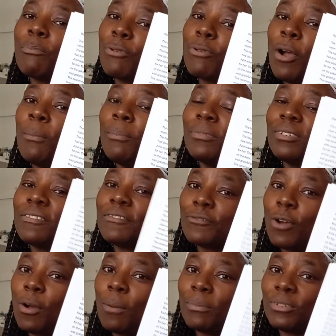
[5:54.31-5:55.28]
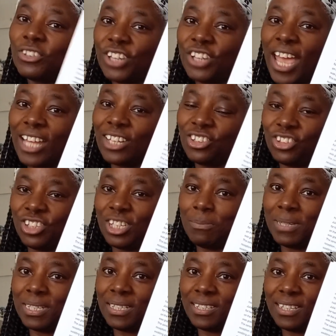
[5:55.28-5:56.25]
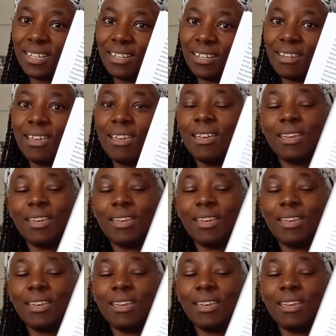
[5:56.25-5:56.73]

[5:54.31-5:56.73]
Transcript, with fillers: prompt from ChatGPT.